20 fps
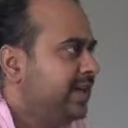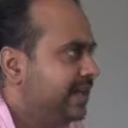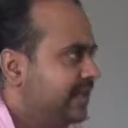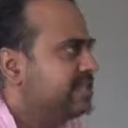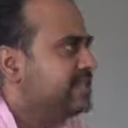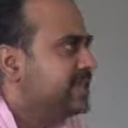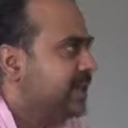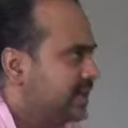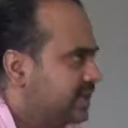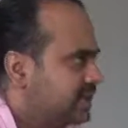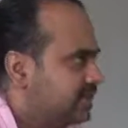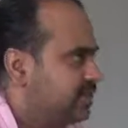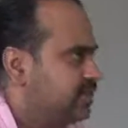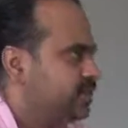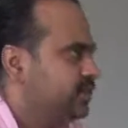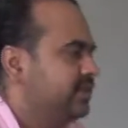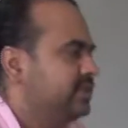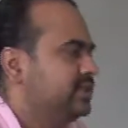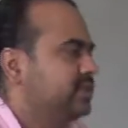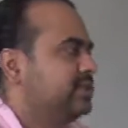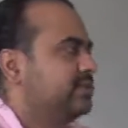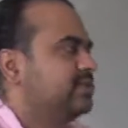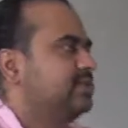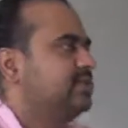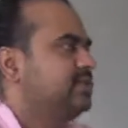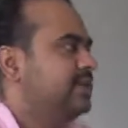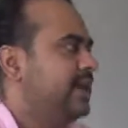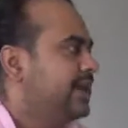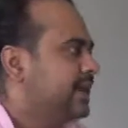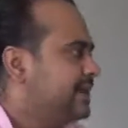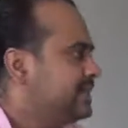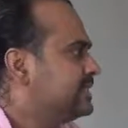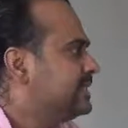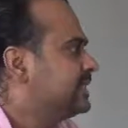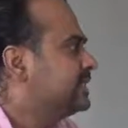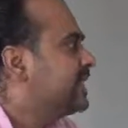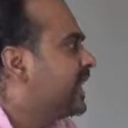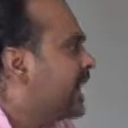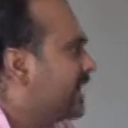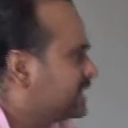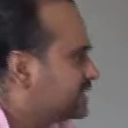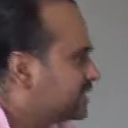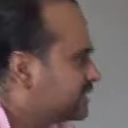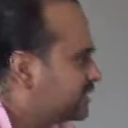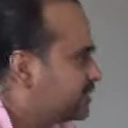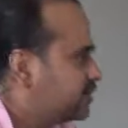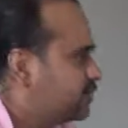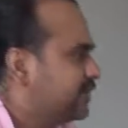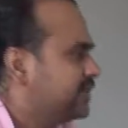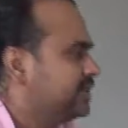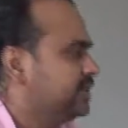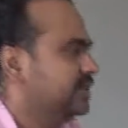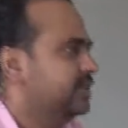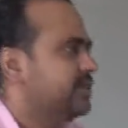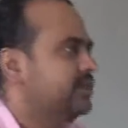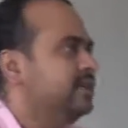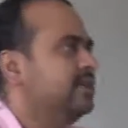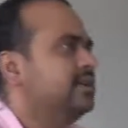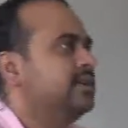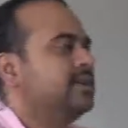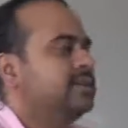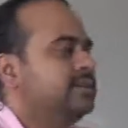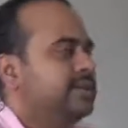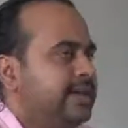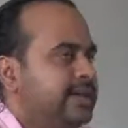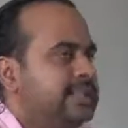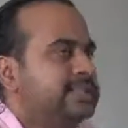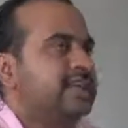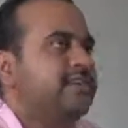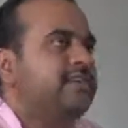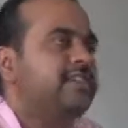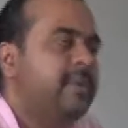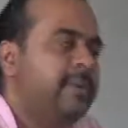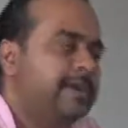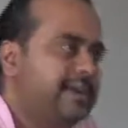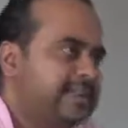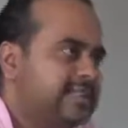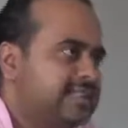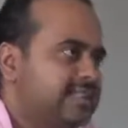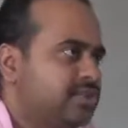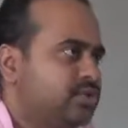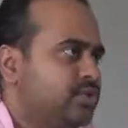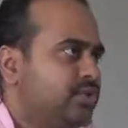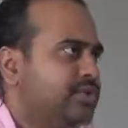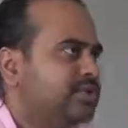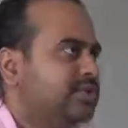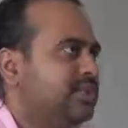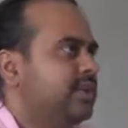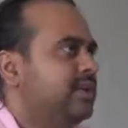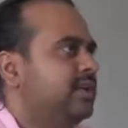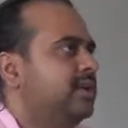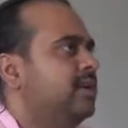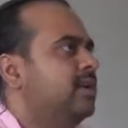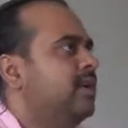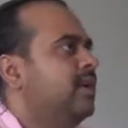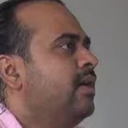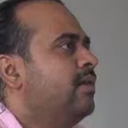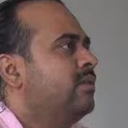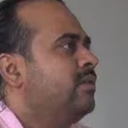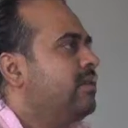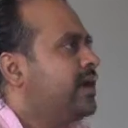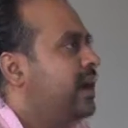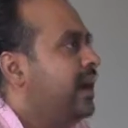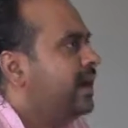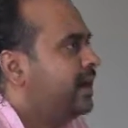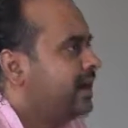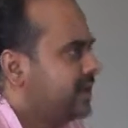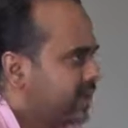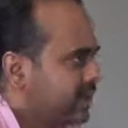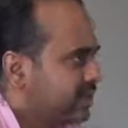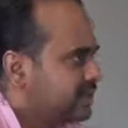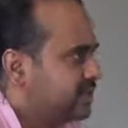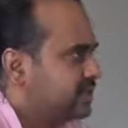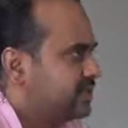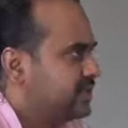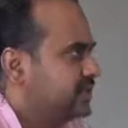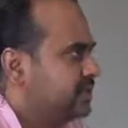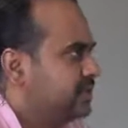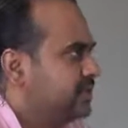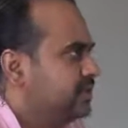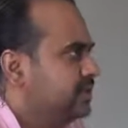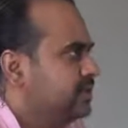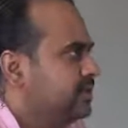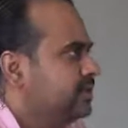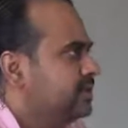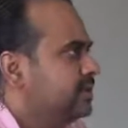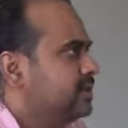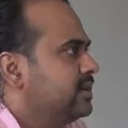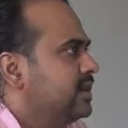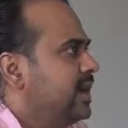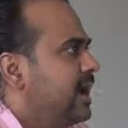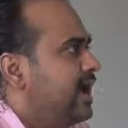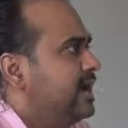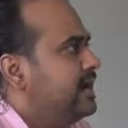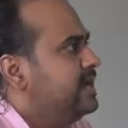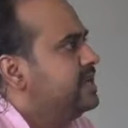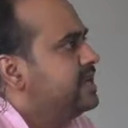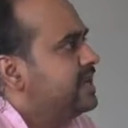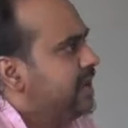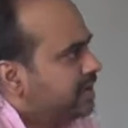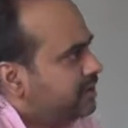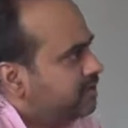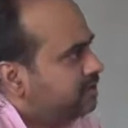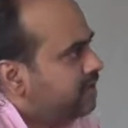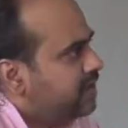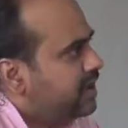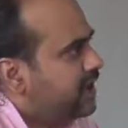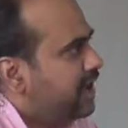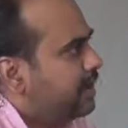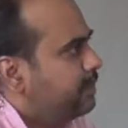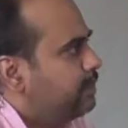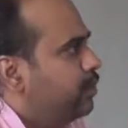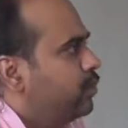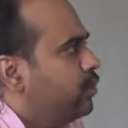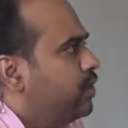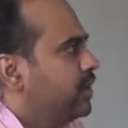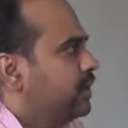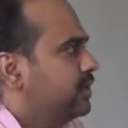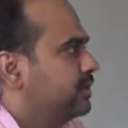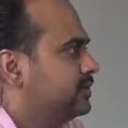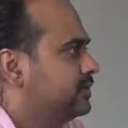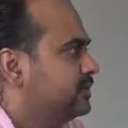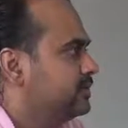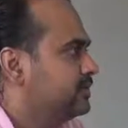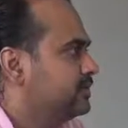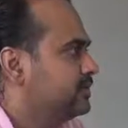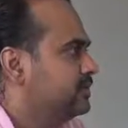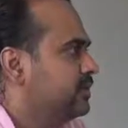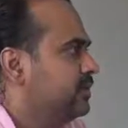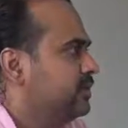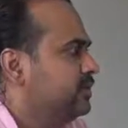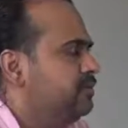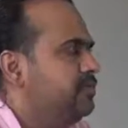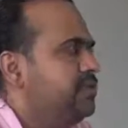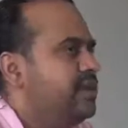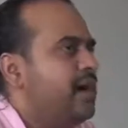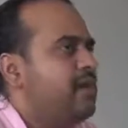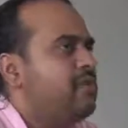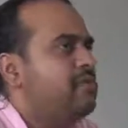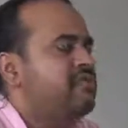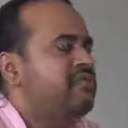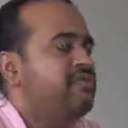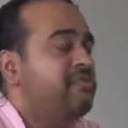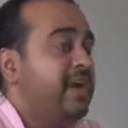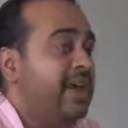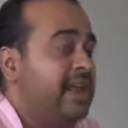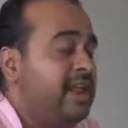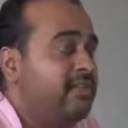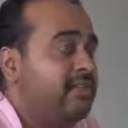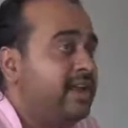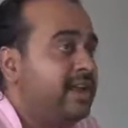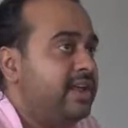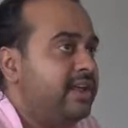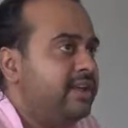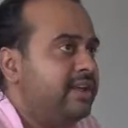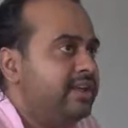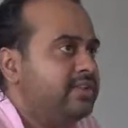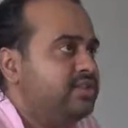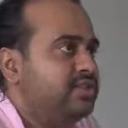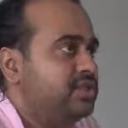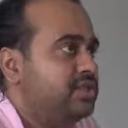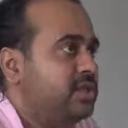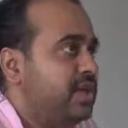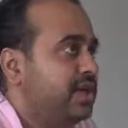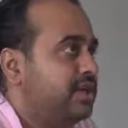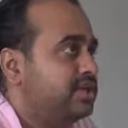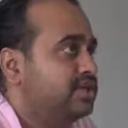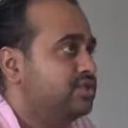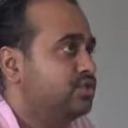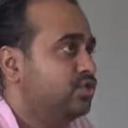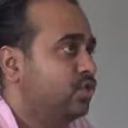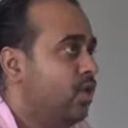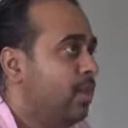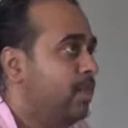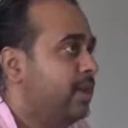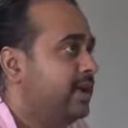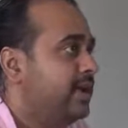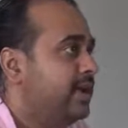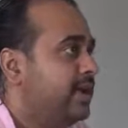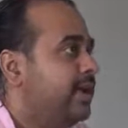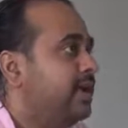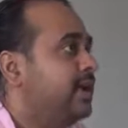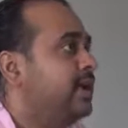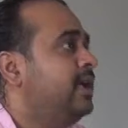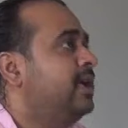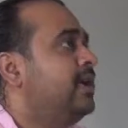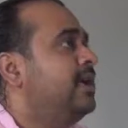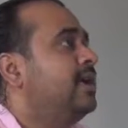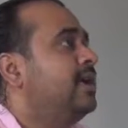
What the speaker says: That is our situation. That is Siddharth's situation. That is everybody's situation. We are rich and yet we are poor. We are very, very rich. There is nobody